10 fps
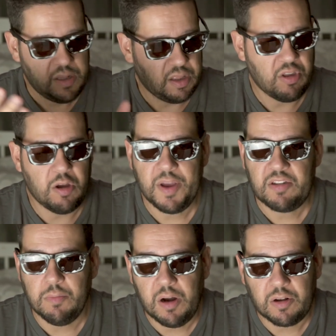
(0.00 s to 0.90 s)
There's no
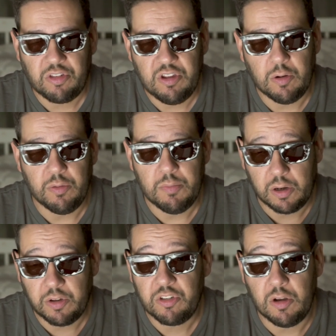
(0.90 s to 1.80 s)
better Marcus Neil than
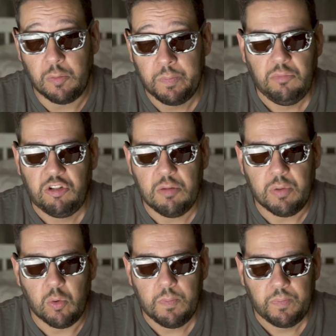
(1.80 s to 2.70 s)
Marcus Neil.
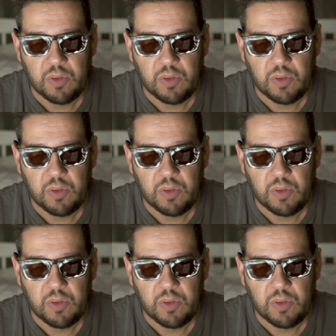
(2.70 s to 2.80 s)
Simple.